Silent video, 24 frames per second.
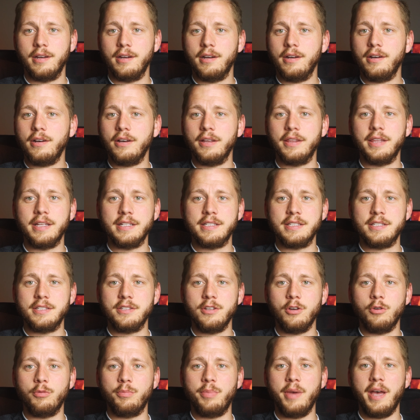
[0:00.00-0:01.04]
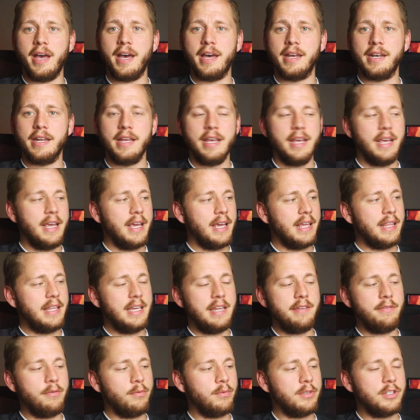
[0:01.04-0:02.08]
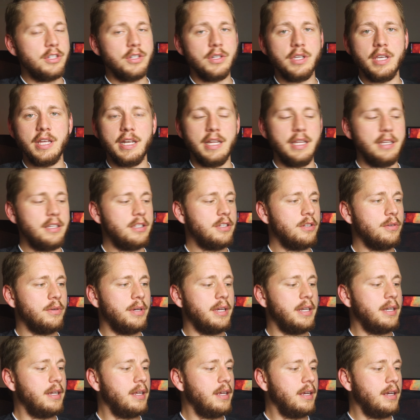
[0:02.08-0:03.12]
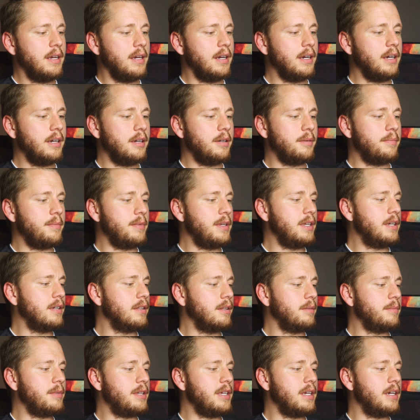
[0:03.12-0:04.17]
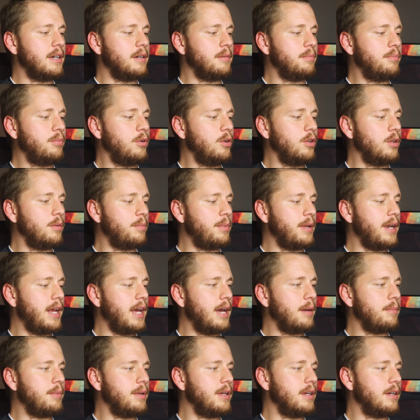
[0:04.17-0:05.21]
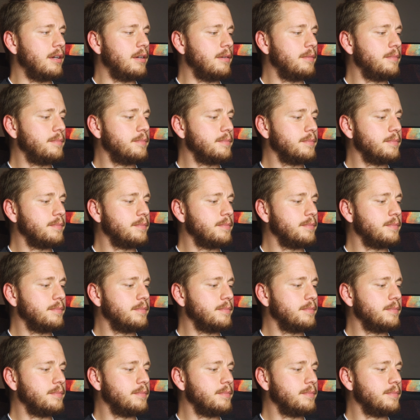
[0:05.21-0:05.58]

Oh, that's so bad. And then even once you get into it, here, let me pull up an app here.